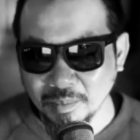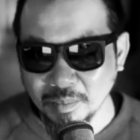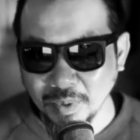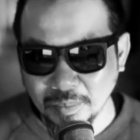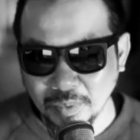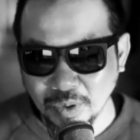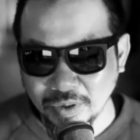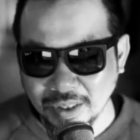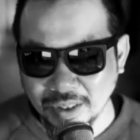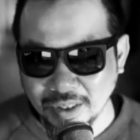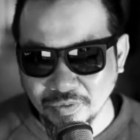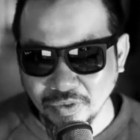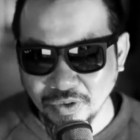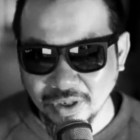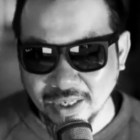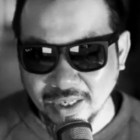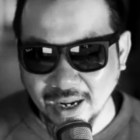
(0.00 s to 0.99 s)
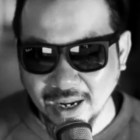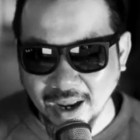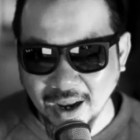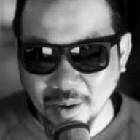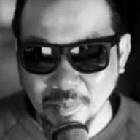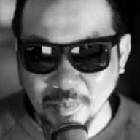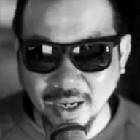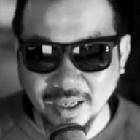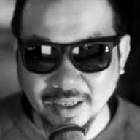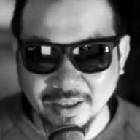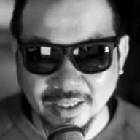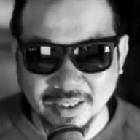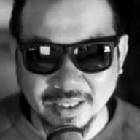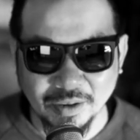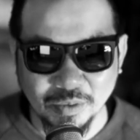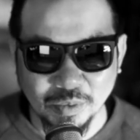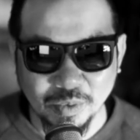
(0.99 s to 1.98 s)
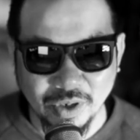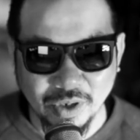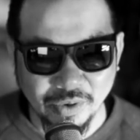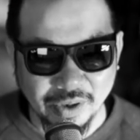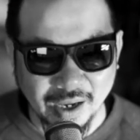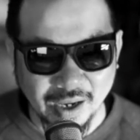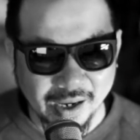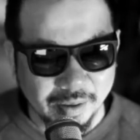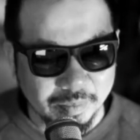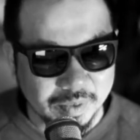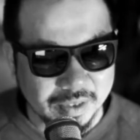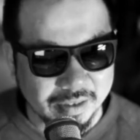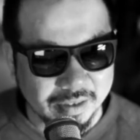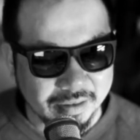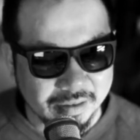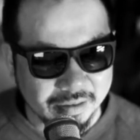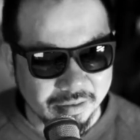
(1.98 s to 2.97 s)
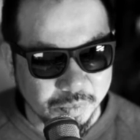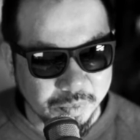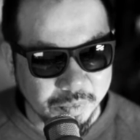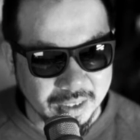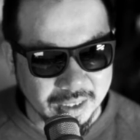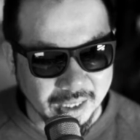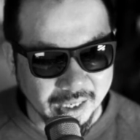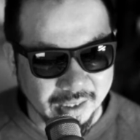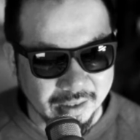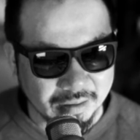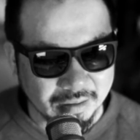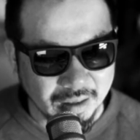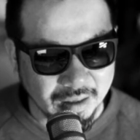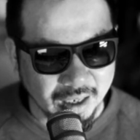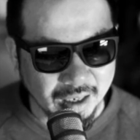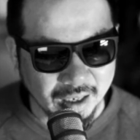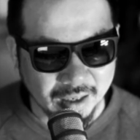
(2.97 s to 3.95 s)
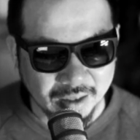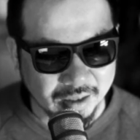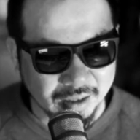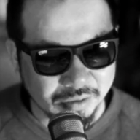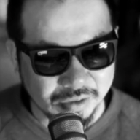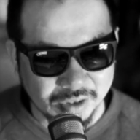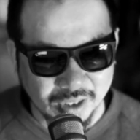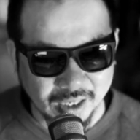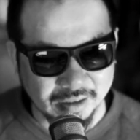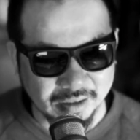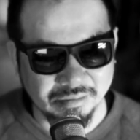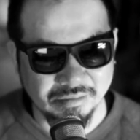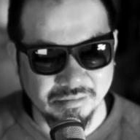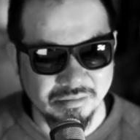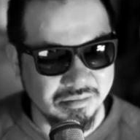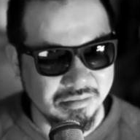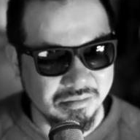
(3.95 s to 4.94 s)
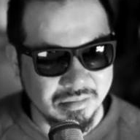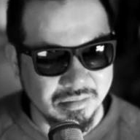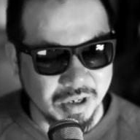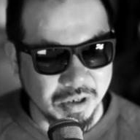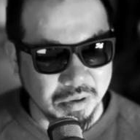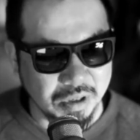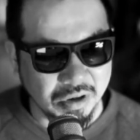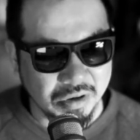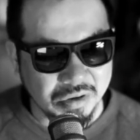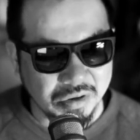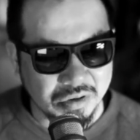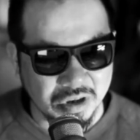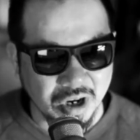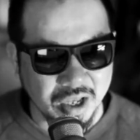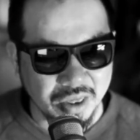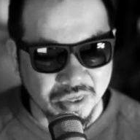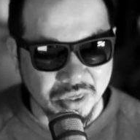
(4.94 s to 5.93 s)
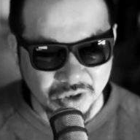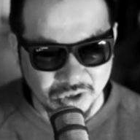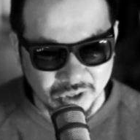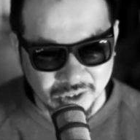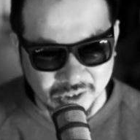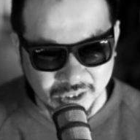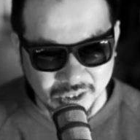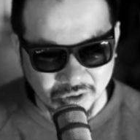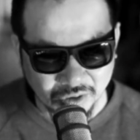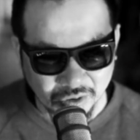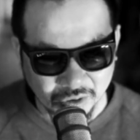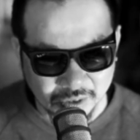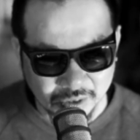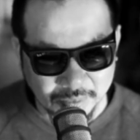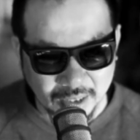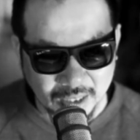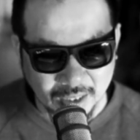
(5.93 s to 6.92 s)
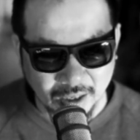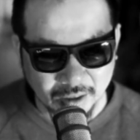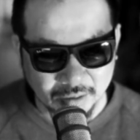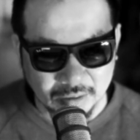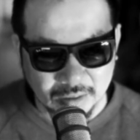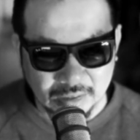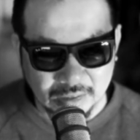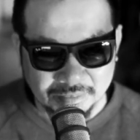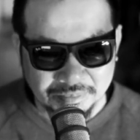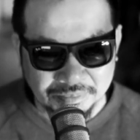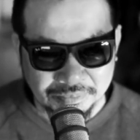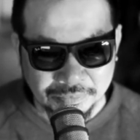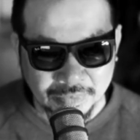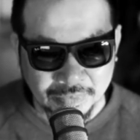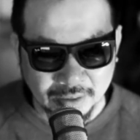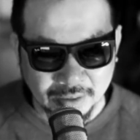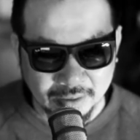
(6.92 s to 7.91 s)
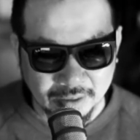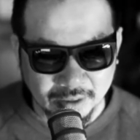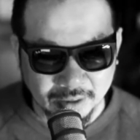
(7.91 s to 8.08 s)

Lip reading: looking for a cab, and like there were no cabs. It was pretty late. I think it was like, I don't know, 9:30, 10 o'clock, something like that. And